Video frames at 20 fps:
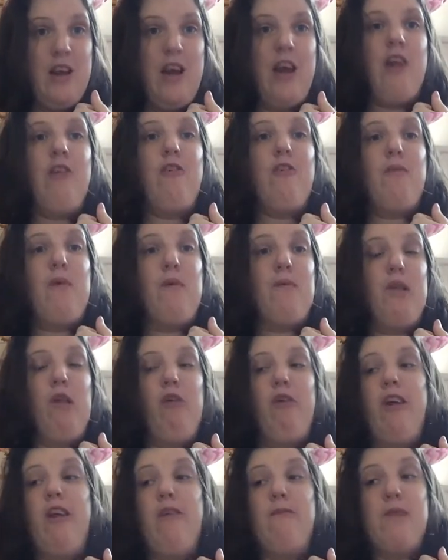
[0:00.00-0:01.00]
and I remember
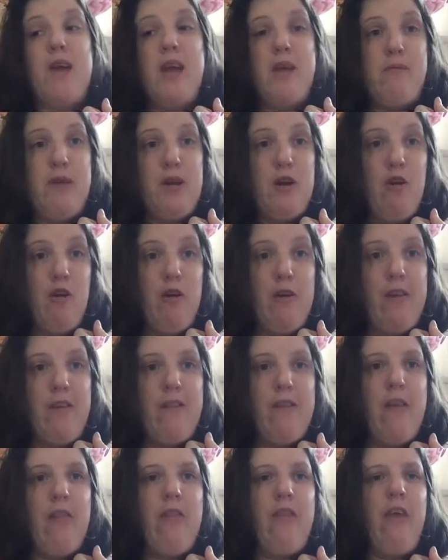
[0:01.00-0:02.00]
looking at baby Courtney
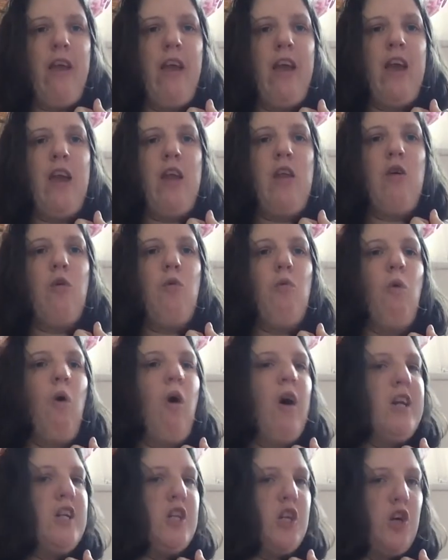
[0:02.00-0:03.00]
then thinking,
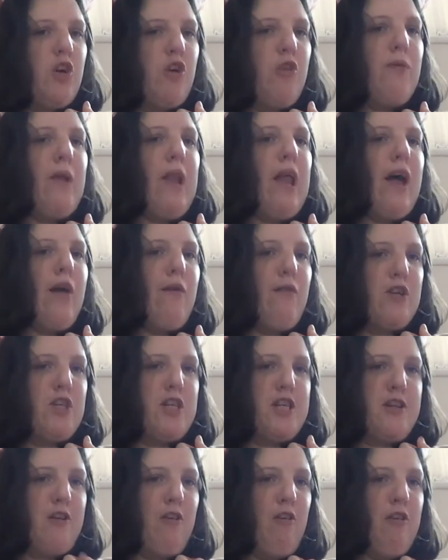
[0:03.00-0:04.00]
what is she going to be like when
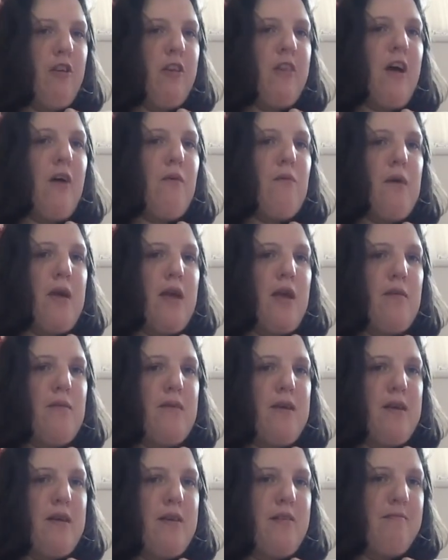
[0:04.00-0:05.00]
she's older, that
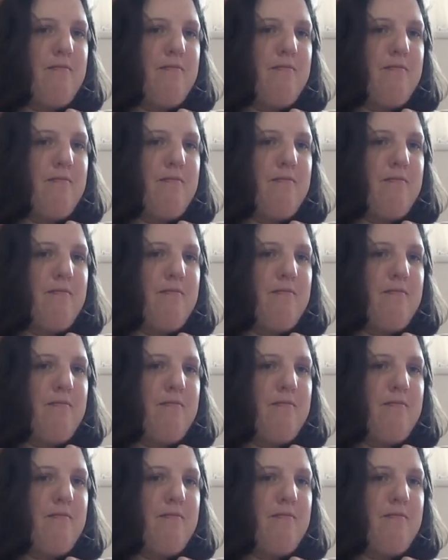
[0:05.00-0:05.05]
baby?